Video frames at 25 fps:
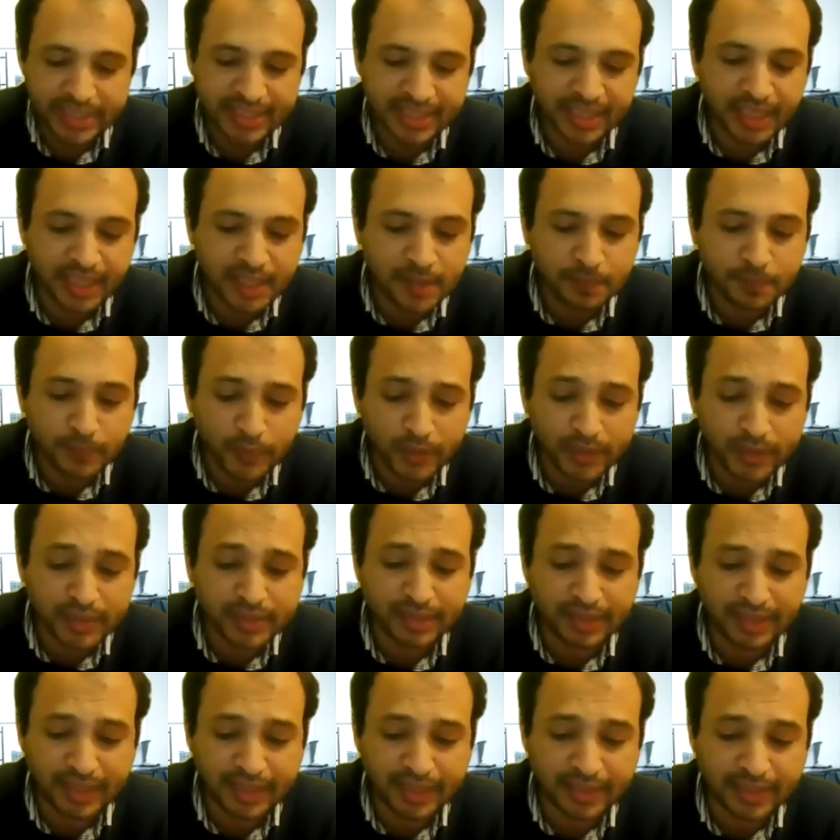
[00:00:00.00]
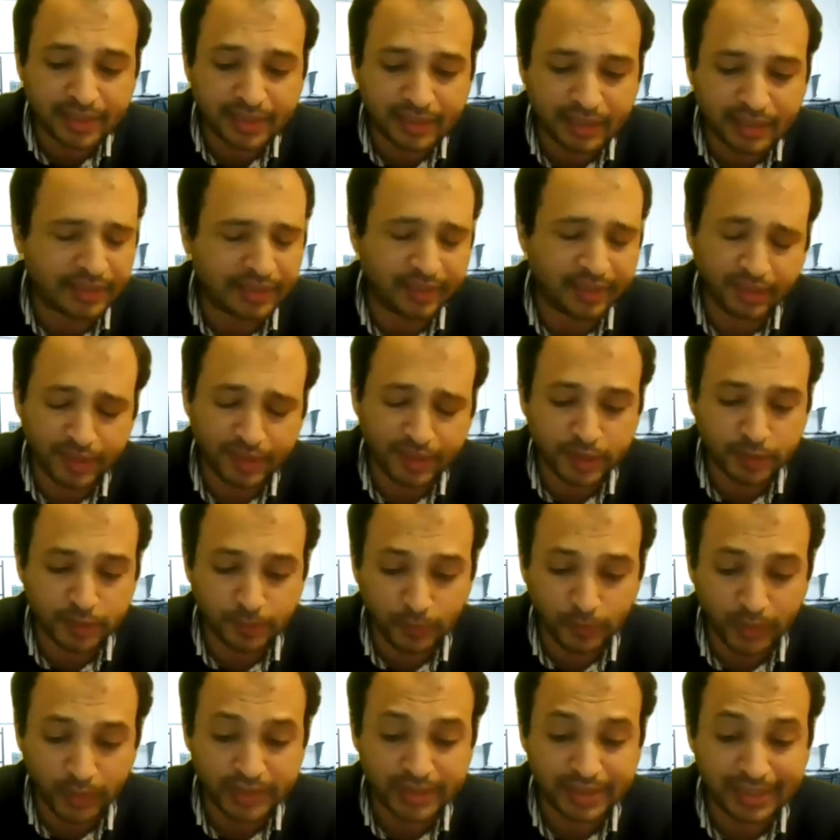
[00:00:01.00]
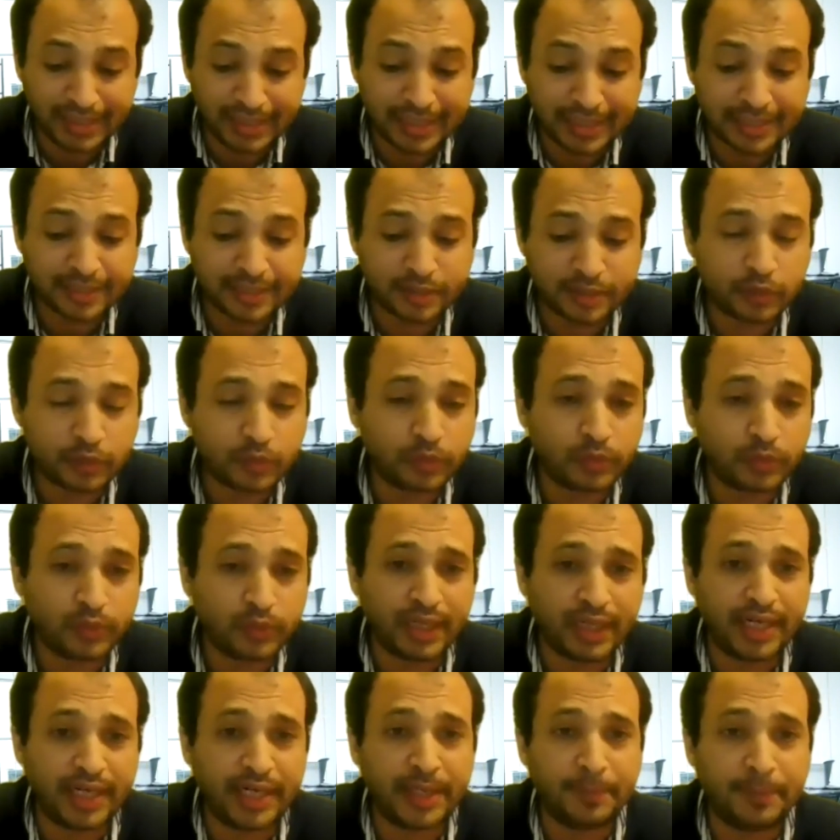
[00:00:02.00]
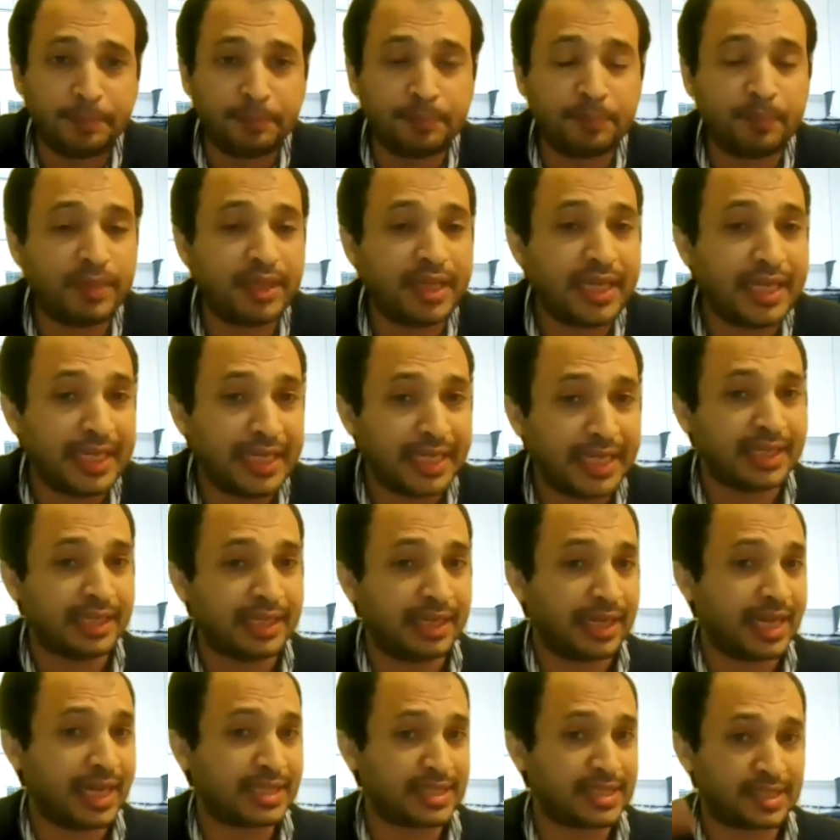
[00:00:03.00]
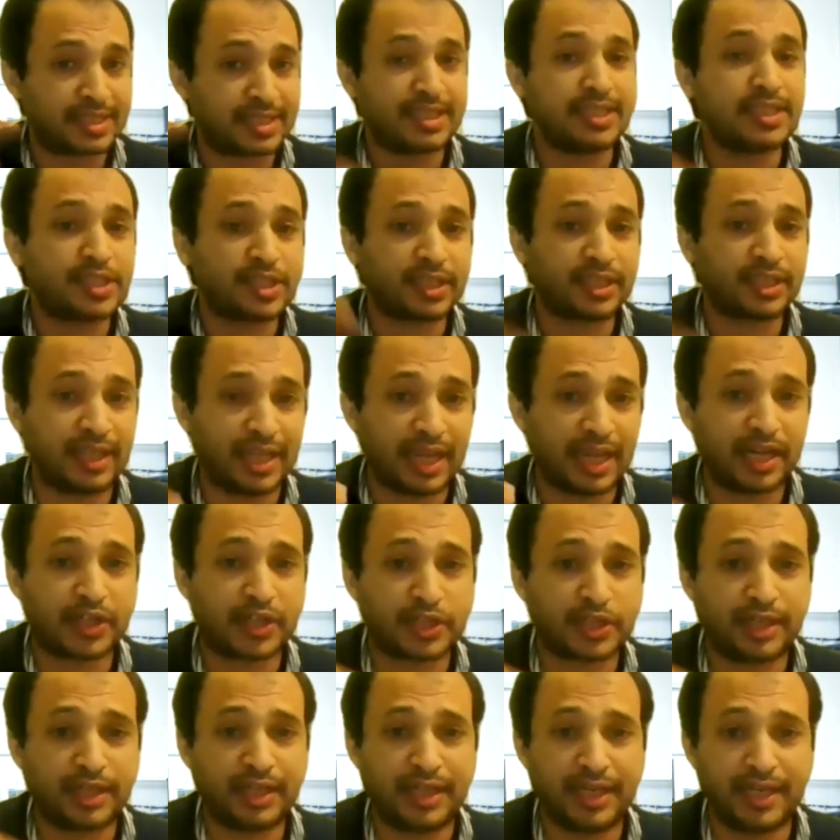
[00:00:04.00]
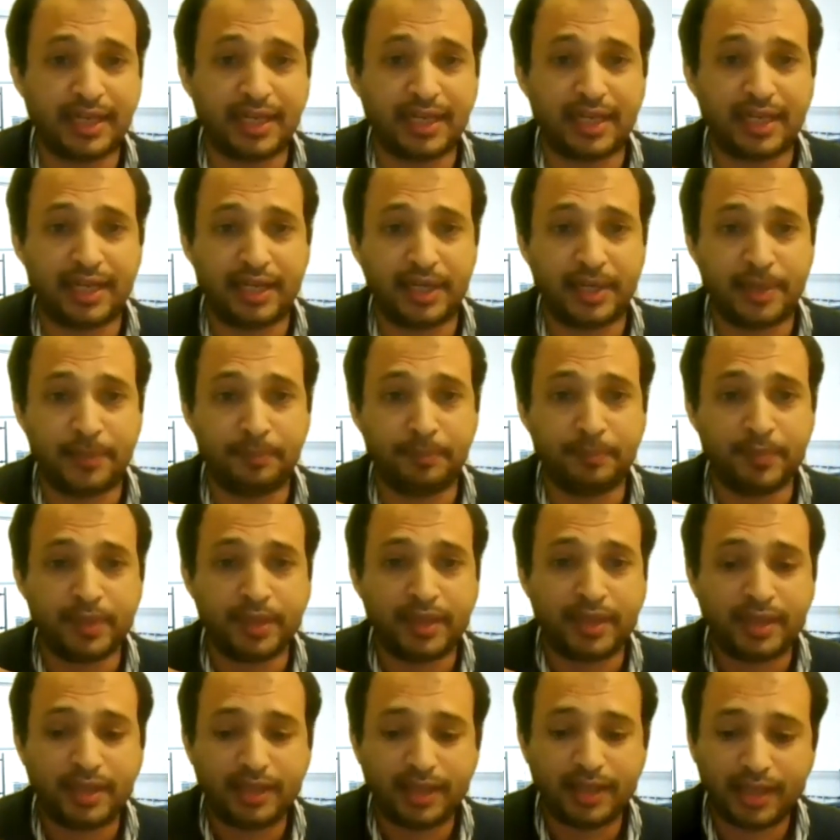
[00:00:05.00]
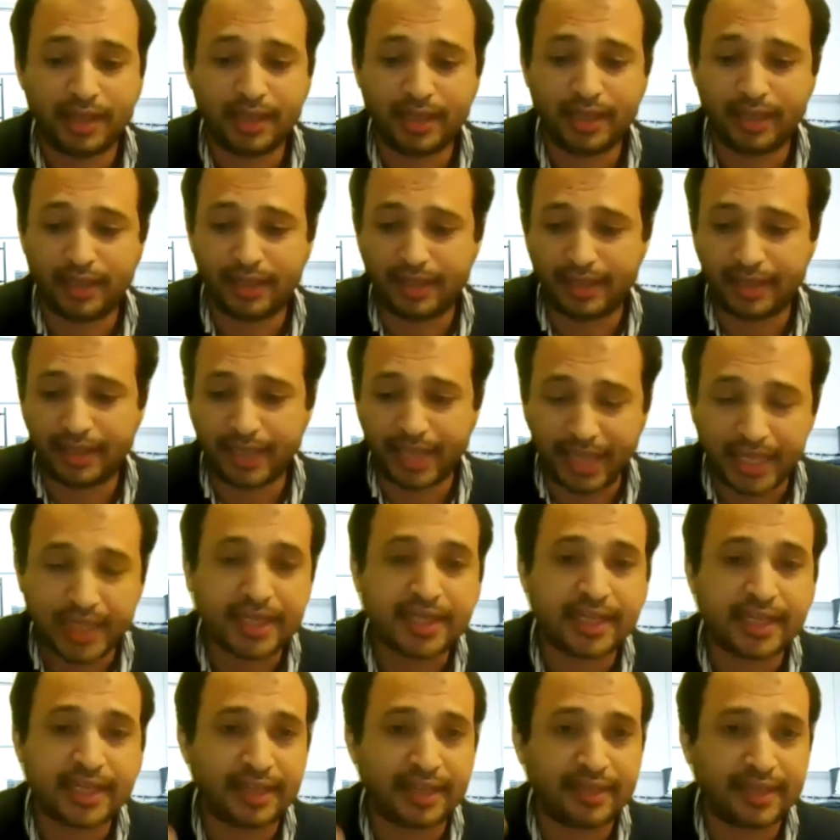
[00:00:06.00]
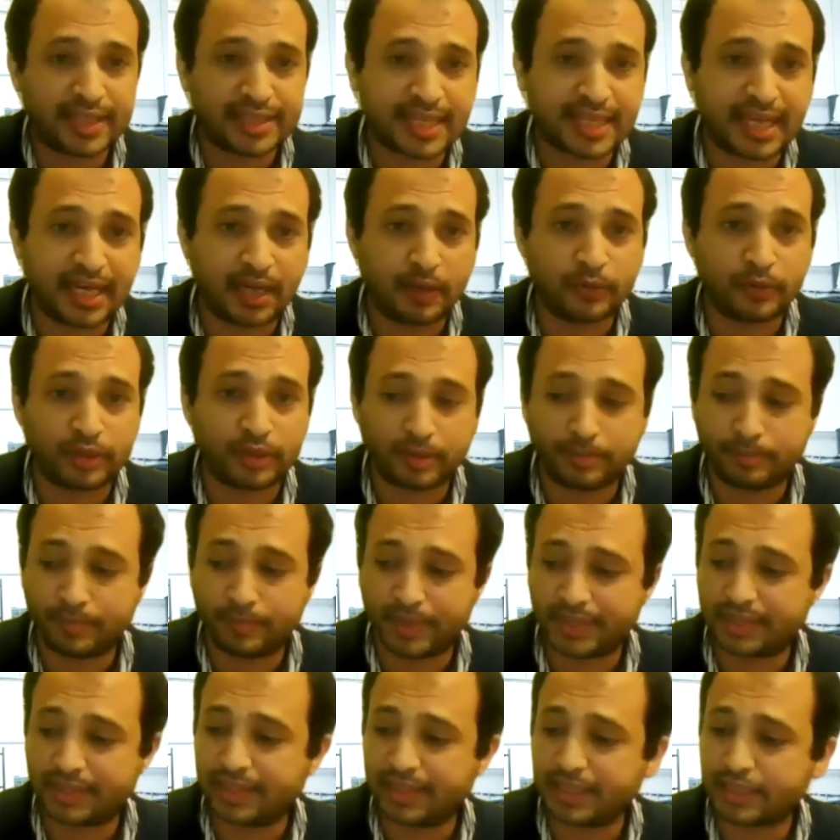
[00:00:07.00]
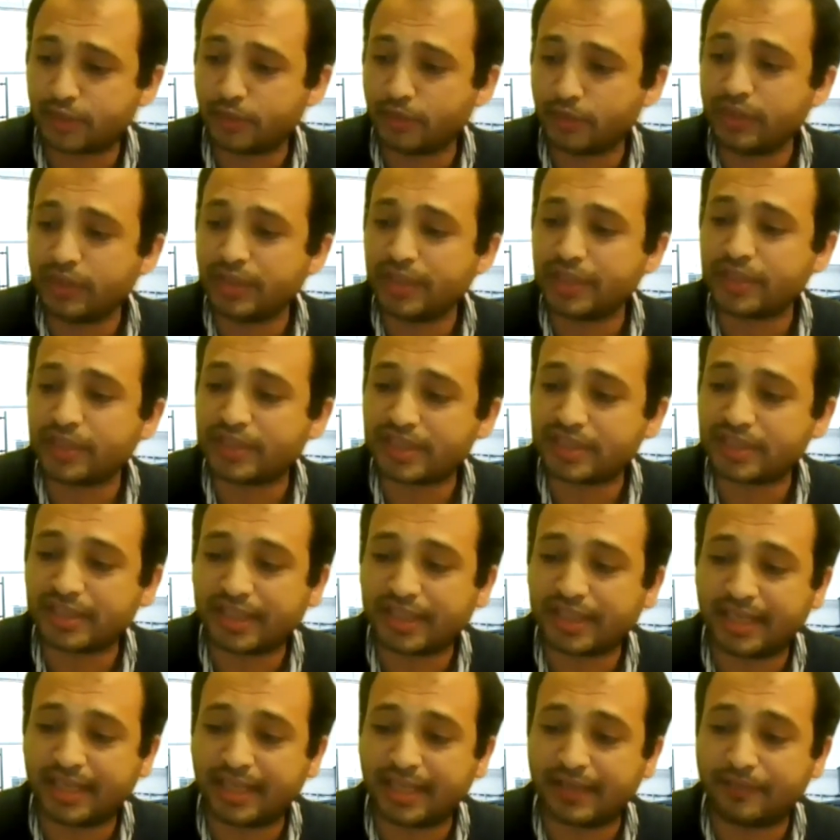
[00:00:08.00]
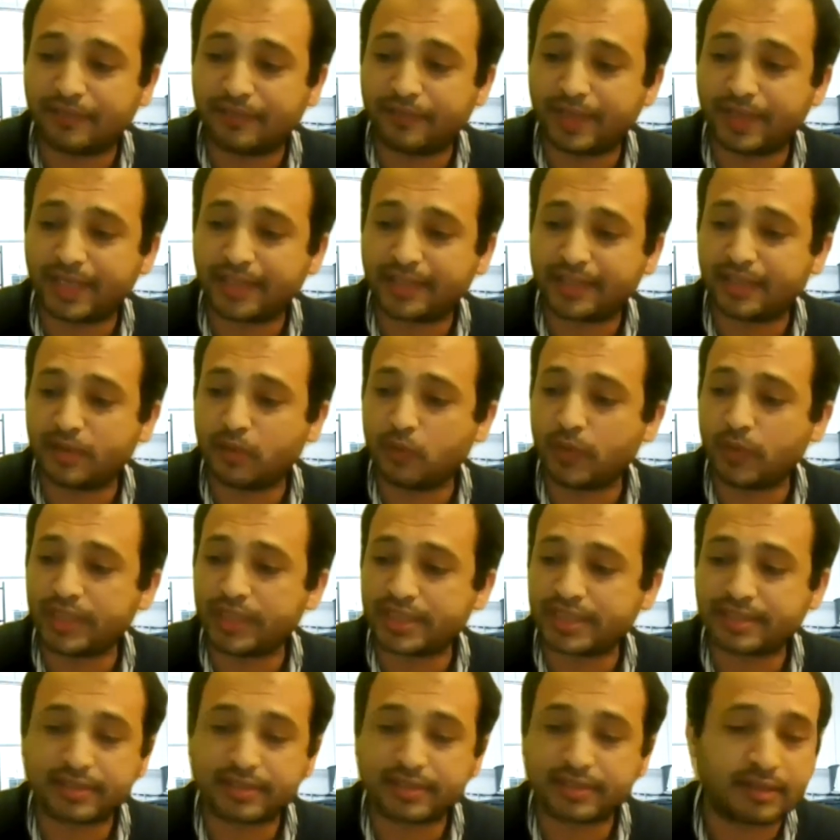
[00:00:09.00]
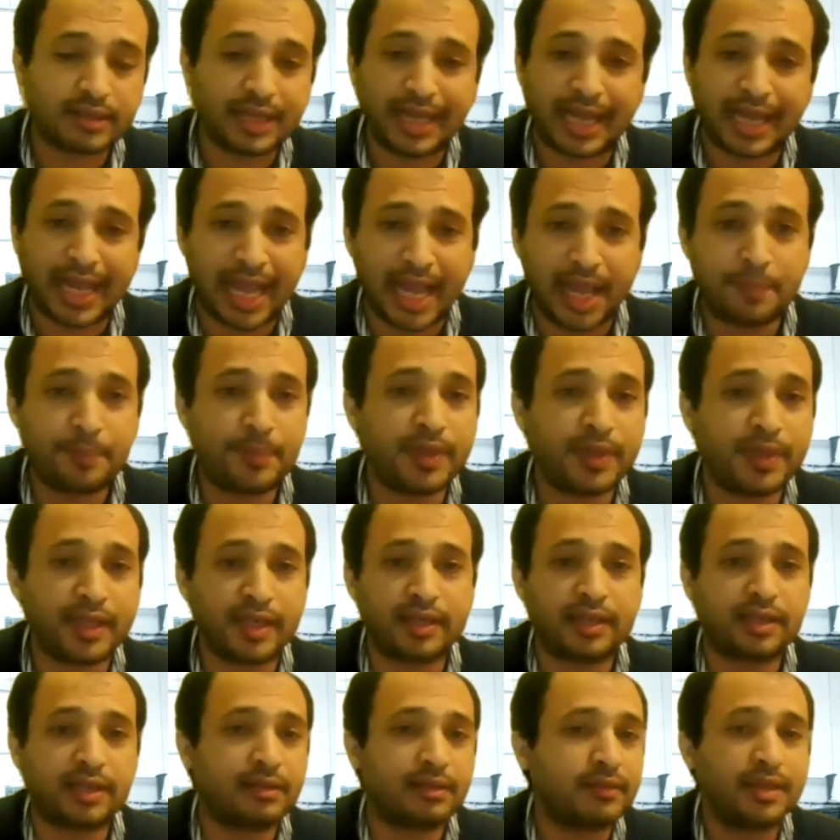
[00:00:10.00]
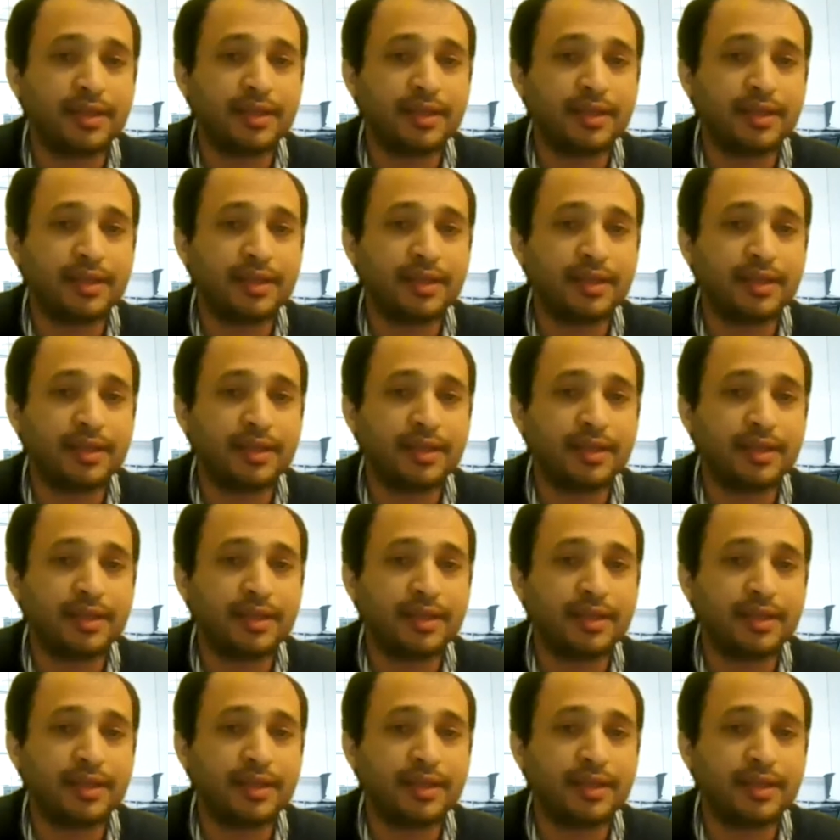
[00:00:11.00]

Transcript: second point related, the third point related to Aden as a central actually area in the South, but it's not necessarily reflecting what's happening